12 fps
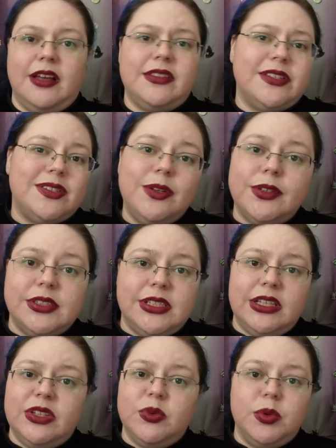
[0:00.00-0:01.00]
not the
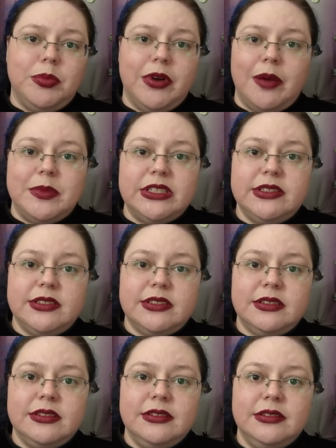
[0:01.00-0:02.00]
certainty you were
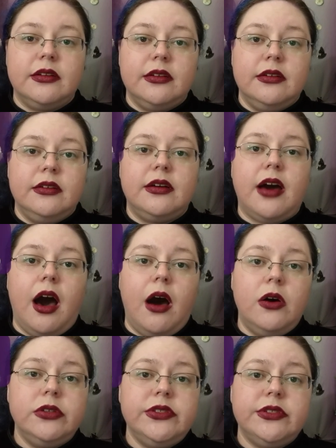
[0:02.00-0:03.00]
promised.
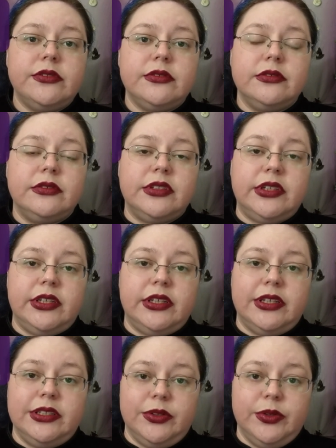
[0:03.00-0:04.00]
Chaos,
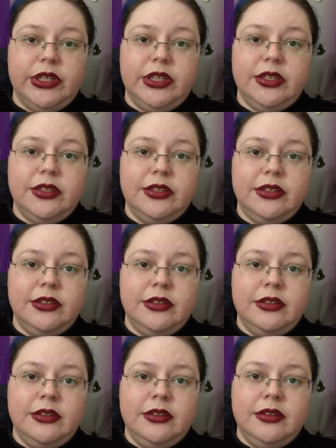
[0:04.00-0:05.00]
in Greek,
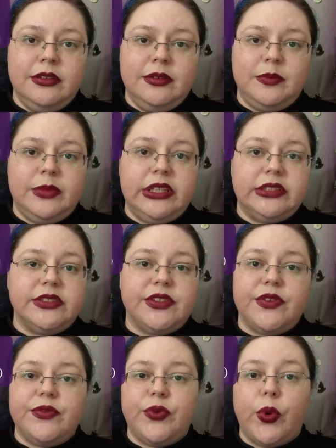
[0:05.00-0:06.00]

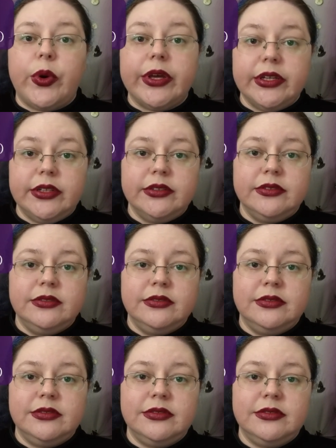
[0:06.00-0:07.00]
means the void,
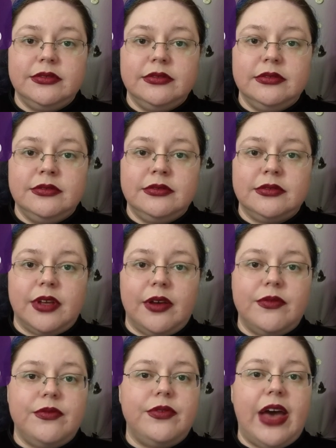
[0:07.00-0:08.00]

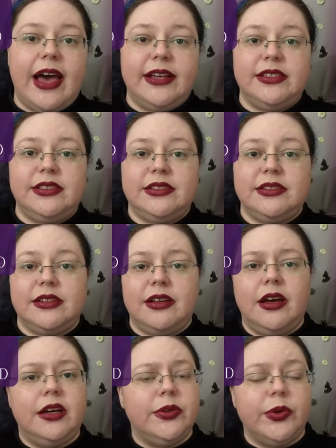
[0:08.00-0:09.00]
A vast,
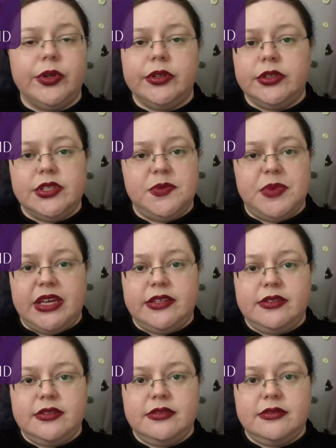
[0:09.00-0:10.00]
unordered
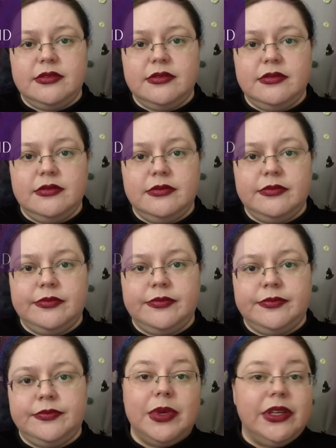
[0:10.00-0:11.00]
space.
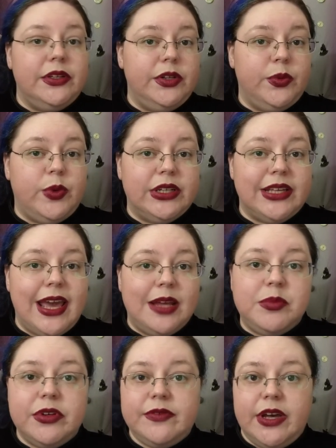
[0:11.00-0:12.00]
But you know what
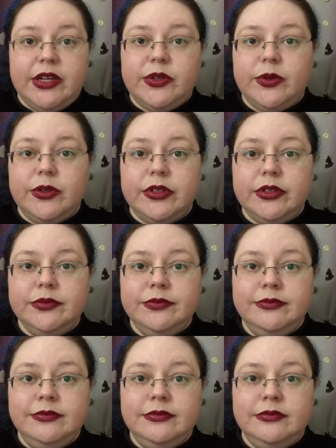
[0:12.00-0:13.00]
can provide order?